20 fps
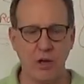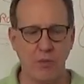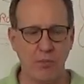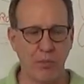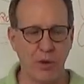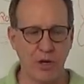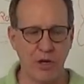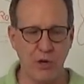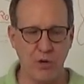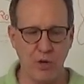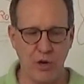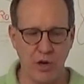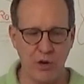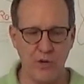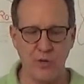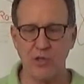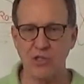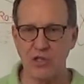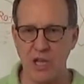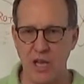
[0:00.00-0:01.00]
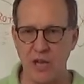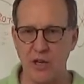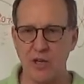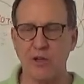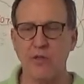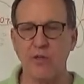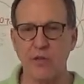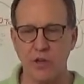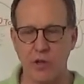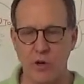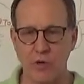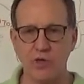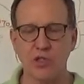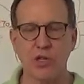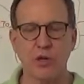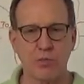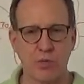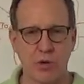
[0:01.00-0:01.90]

but your understanding of the coaching